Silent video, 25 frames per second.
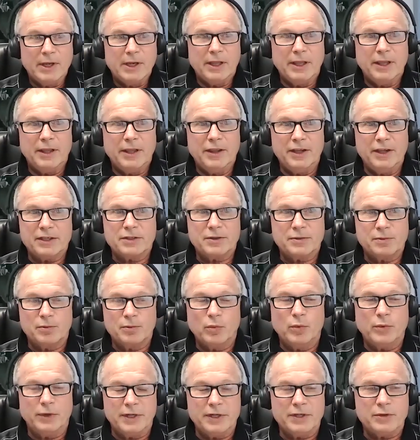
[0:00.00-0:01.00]
this
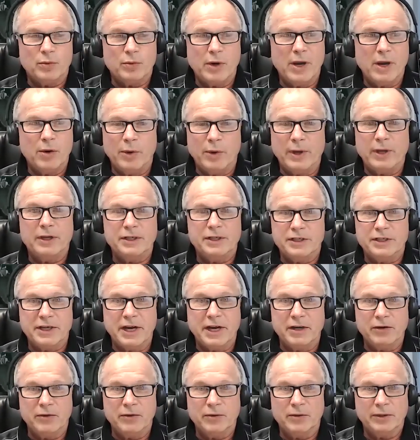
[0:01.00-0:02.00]
is where we could
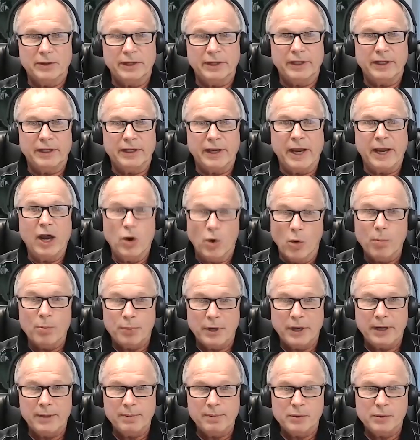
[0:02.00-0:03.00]
genuinely help
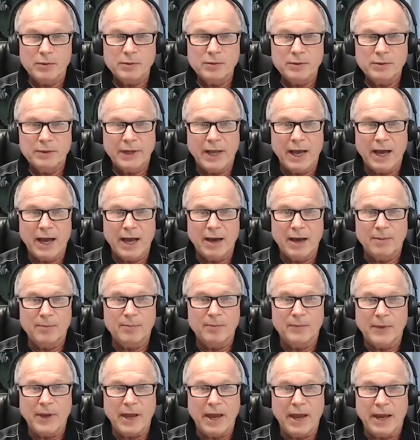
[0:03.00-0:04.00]
people
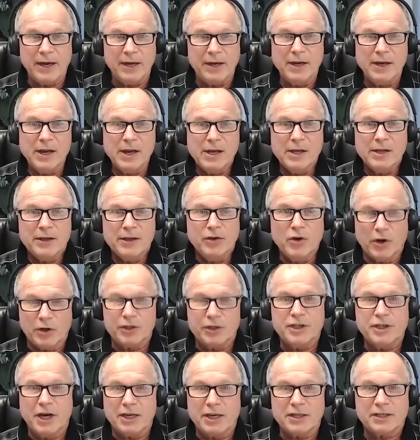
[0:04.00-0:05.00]
and
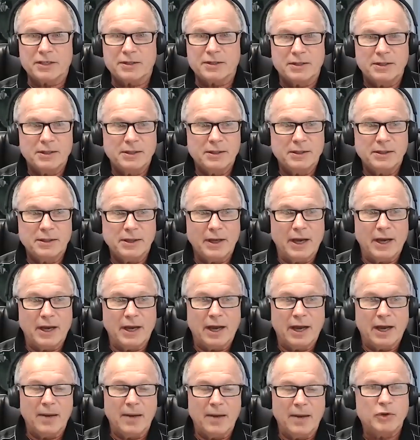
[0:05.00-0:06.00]
not just
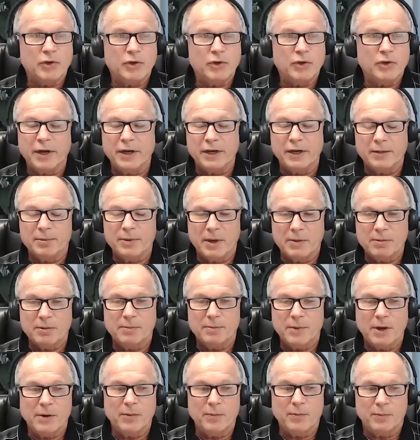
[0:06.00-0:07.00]
talking to people,
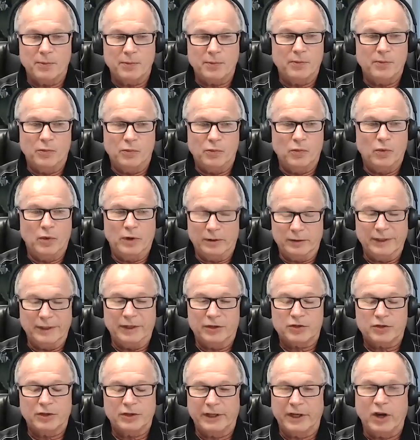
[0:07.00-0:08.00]
but
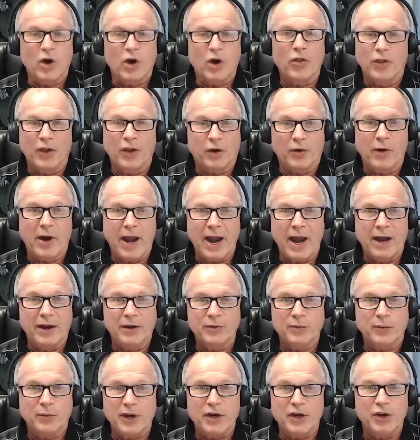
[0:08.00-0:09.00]
literally on the ground,
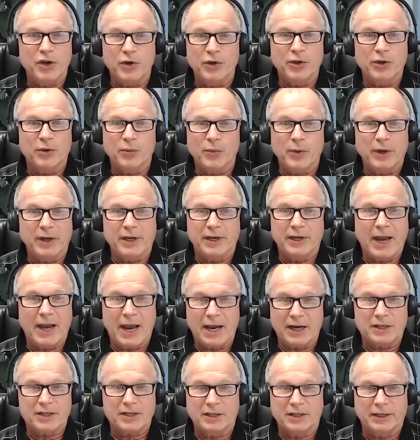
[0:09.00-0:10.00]
we knew that we could
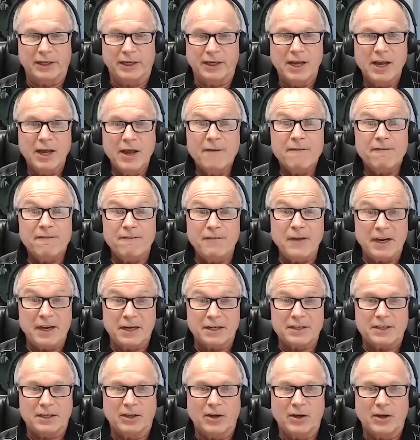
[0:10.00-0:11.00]
actually
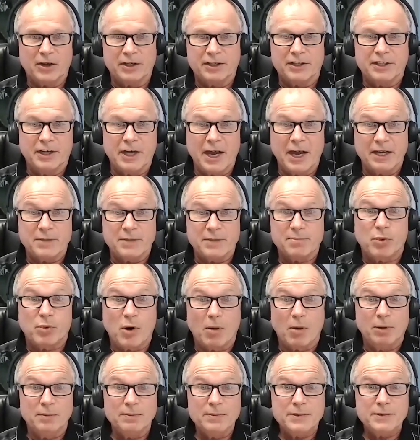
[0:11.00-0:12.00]
fix a lot of today's
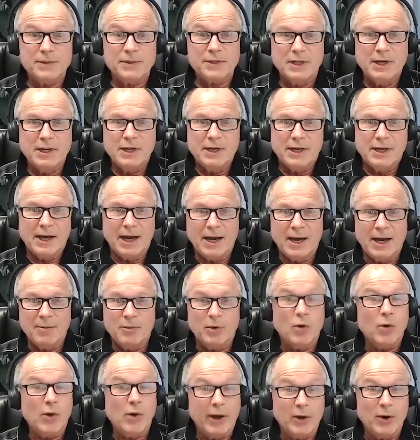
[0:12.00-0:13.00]
problems
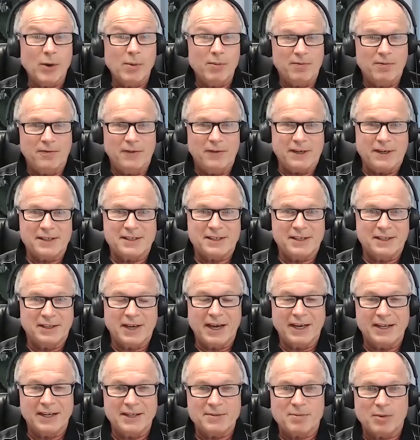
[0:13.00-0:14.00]
or help fix
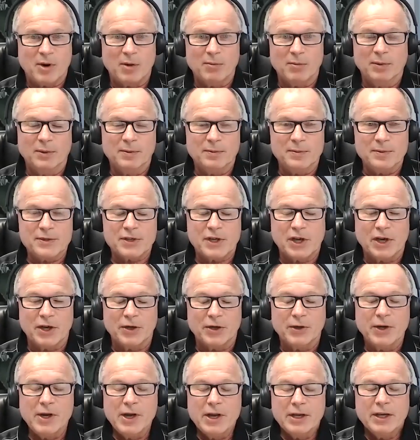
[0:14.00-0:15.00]
today's problems.
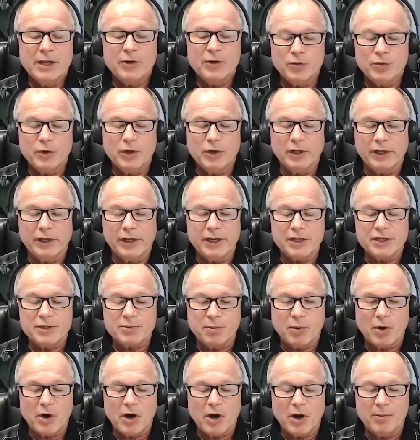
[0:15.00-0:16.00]
So it really
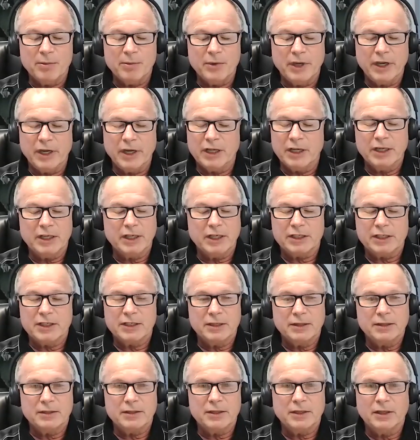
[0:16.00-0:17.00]
inspired me
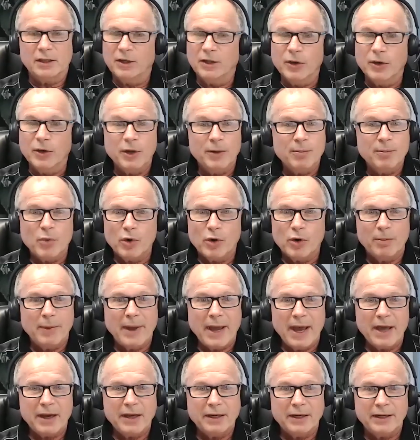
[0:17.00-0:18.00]
to learn more
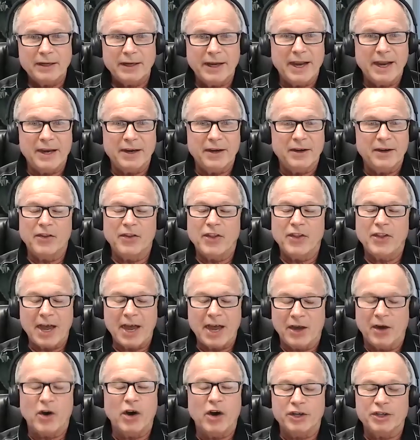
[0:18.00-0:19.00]
about it, and
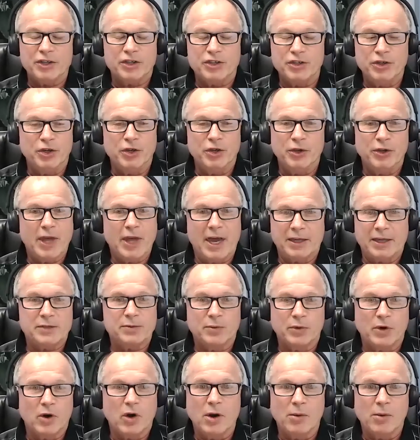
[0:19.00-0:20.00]
that I just knew that's
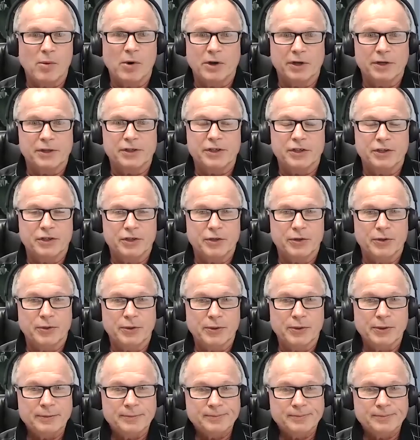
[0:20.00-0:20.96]
what I wanted to do.